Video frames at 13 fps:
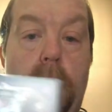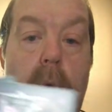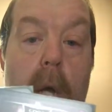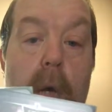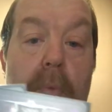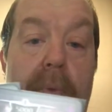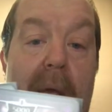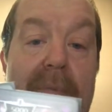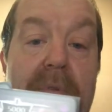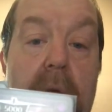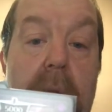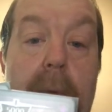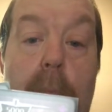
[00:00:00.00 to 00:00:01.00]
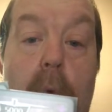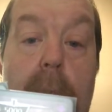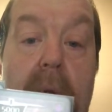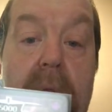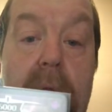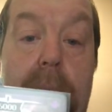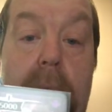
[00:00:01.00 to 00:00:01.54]
don't think I have to say anything more
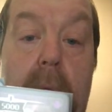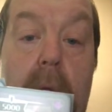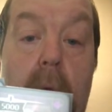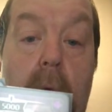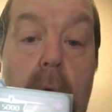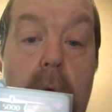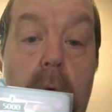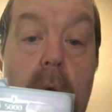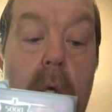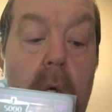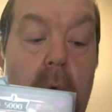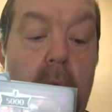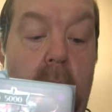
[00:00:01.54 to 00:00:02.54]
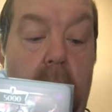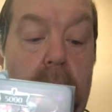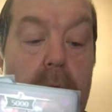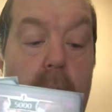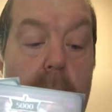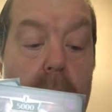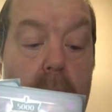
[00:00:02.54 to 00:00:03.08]
about this particular card. The
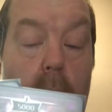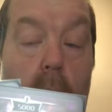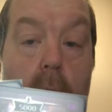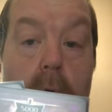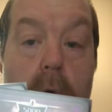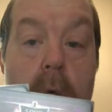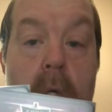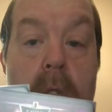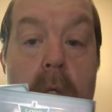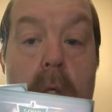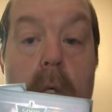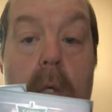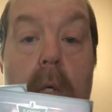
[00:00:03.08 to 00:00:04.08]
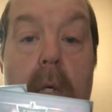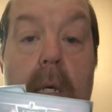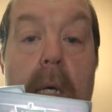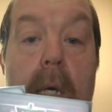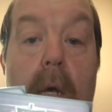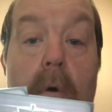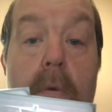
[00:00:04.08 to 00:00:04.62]
Interdimensional Horror is a
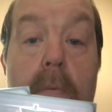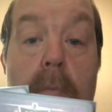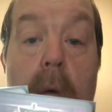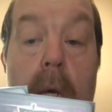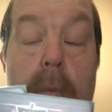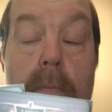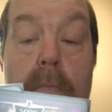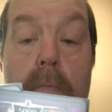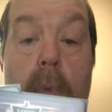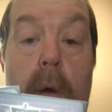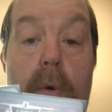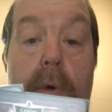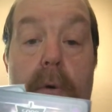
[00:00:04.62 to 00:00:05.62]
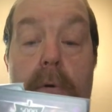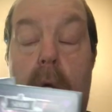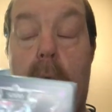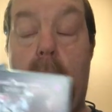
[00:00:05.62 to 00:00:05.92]
key card in any mono dark deck.